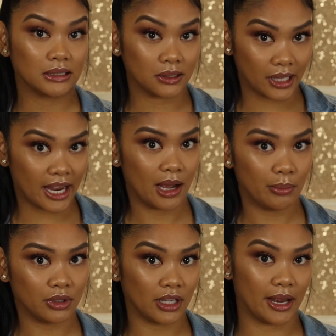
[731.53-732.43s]

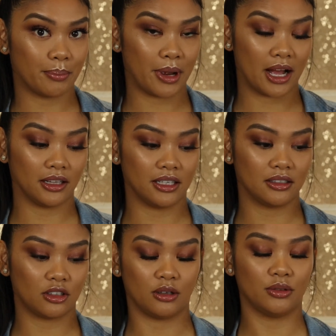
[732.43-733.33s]
glam palette,
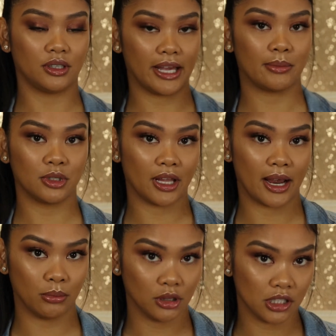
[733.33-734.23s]
or glam
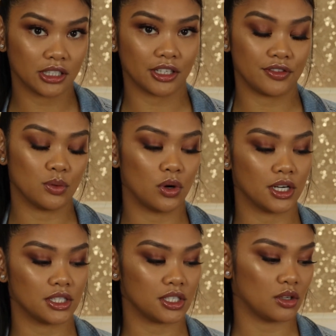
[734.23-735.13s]
look if you
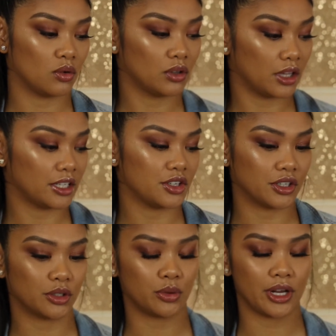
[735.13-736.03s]
wanted to. Like you
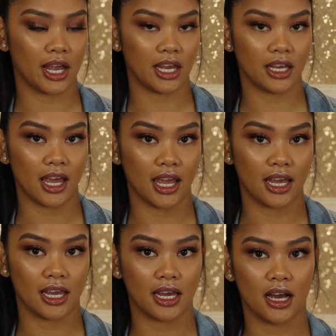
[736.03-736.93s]
could create
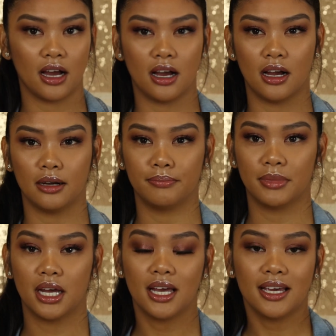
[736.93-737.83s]

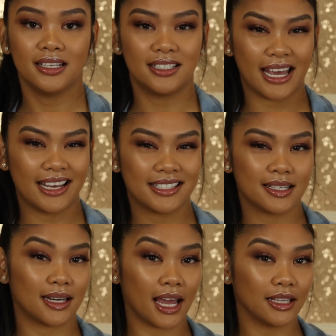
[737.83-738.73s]
a day
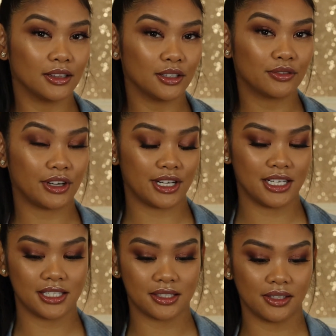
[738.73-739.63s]
to night look very
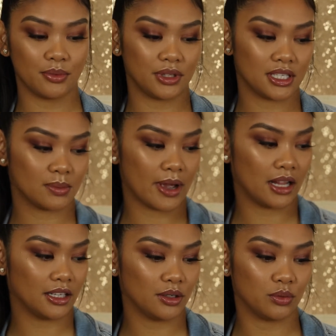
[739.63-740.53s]
easily with this
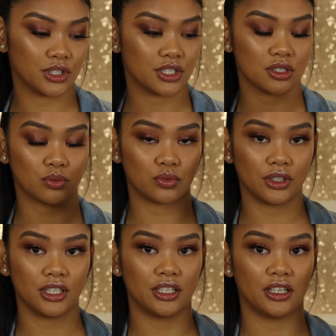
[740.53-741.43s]
palette, which is
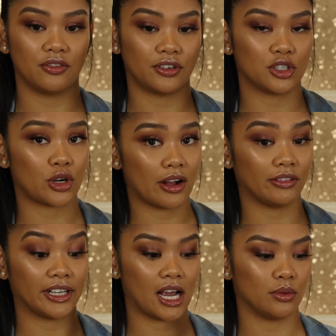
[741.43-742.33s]
really good for
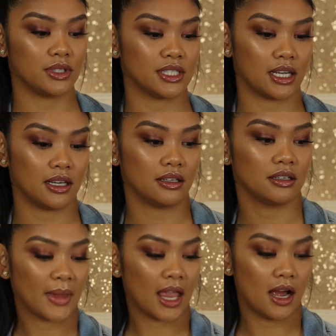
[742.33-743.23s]
traveling, I would say.
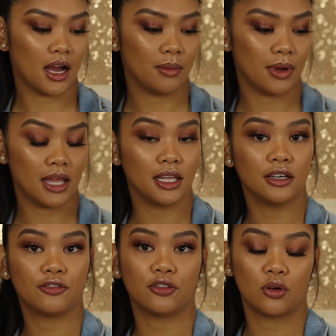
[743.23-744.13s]
And
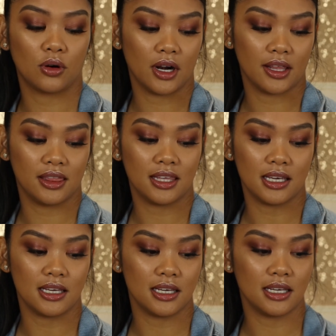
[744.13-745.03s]
then for
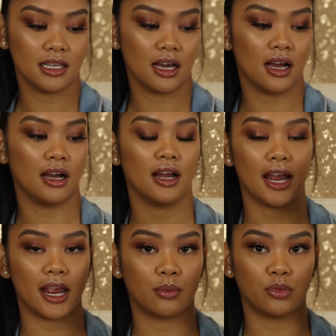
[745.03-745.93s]
the
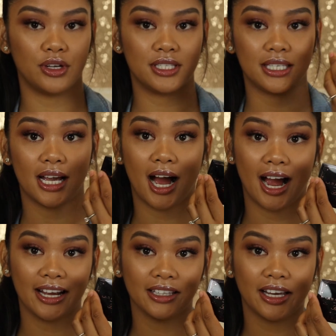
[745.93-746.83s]
Amrezy
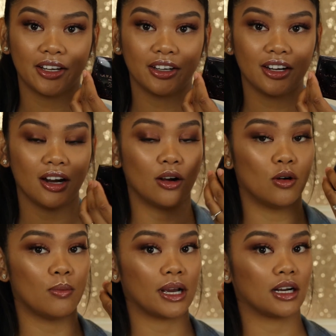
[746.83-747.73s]
highlighter,
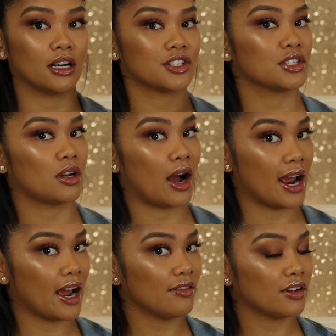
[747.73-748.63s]
oh my gosh, so I
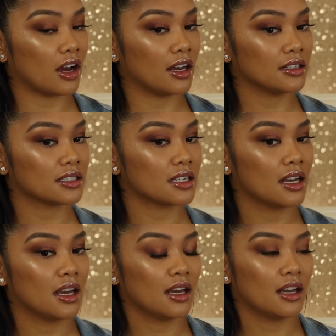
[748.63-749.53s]
have not
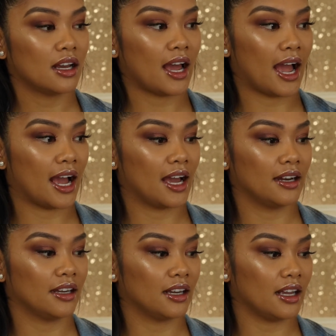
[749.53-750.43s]

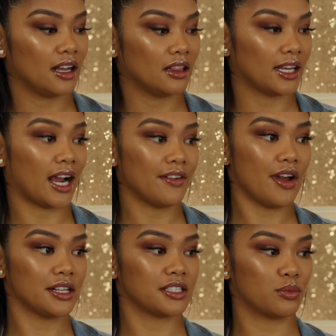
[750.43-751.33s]
had, like, I've
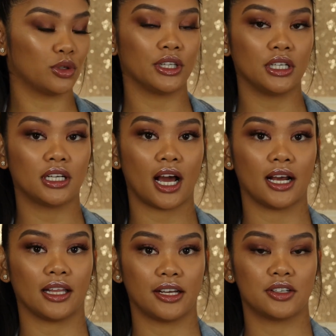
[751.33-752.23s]
had some really good
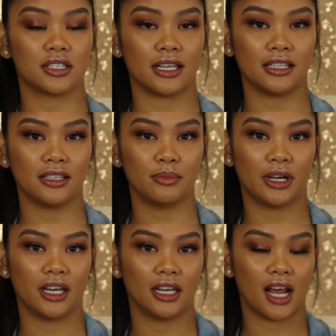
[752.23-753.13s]
highlighters lately,
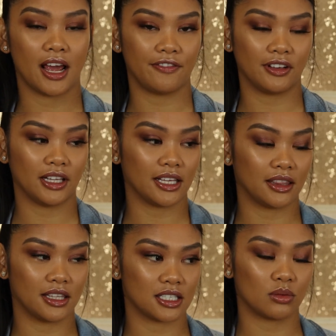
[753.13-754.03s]
but I feel
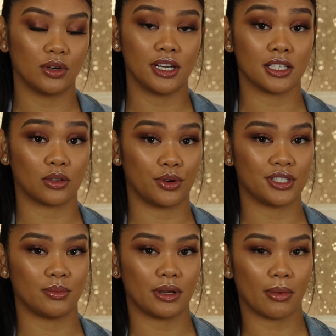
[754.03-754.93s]
like this one is going
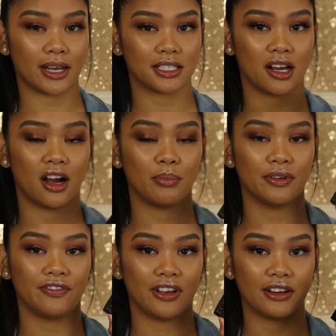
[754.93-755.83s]
to be my
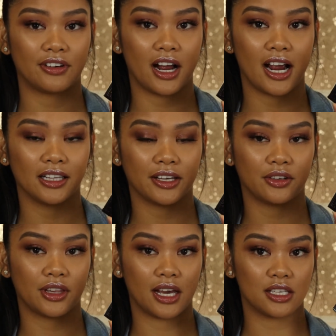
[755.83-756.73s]
top favorite
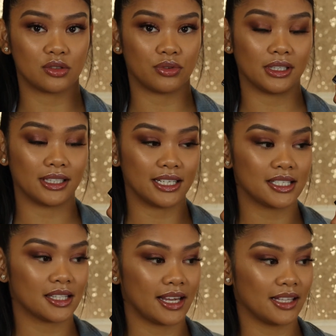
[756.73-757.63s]
highlighter that has
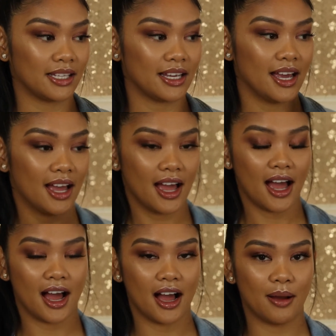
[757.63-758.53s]
released lately.
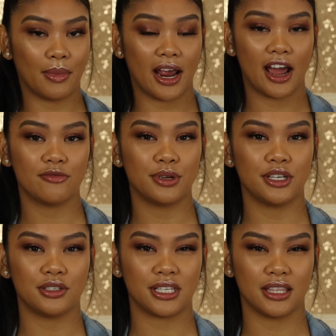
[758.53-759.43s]
I have been
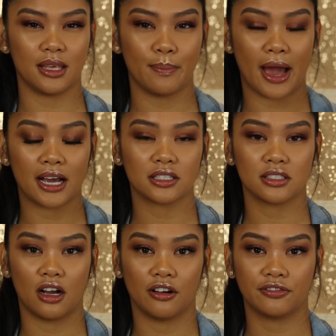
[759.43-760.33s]
using the MAC
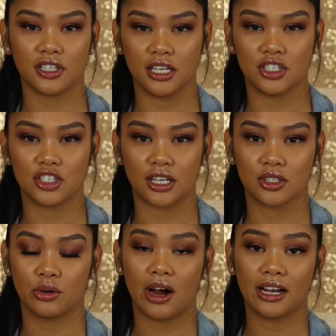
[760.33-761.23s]
Soft and
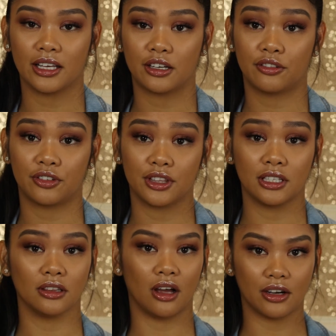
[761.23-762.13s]
Gentle highlighter for
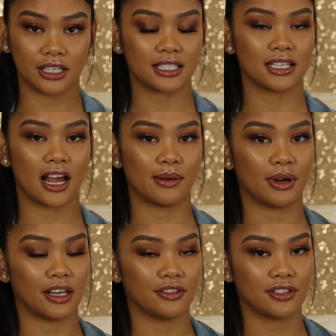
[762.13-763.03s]
the longest time,
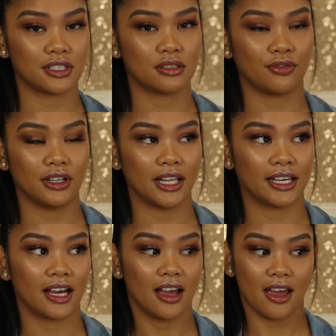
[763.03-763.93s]
and I just feel
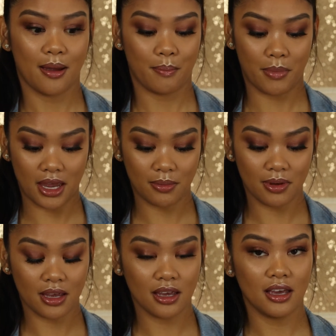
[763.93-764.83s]
like
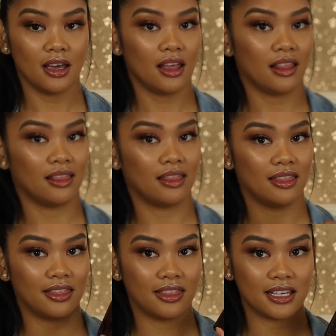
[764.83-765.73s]
maybe
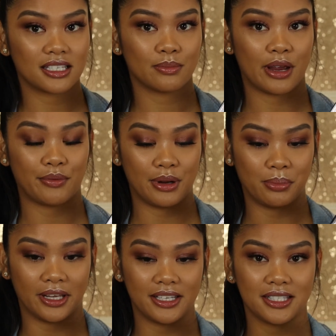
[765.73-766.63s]
this might
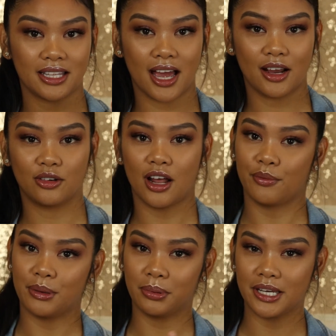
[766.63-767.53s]
replace that, or
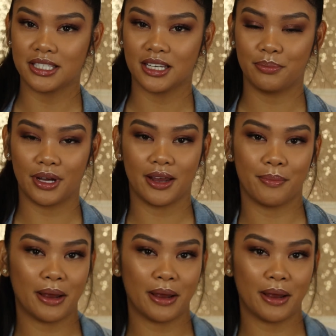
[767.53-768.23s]
not replace it, but it